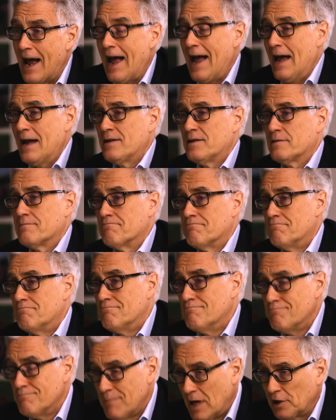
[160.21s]
and
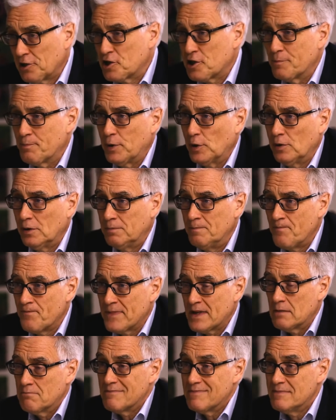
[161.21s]
multiple
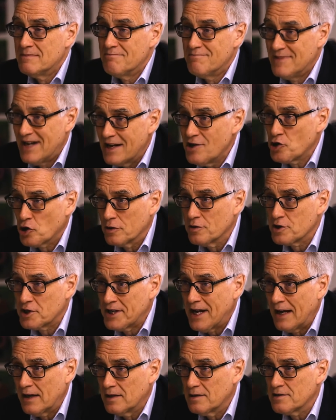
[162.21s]
nation
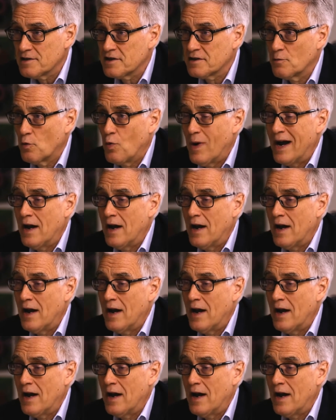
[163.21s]
states, mm-hmm.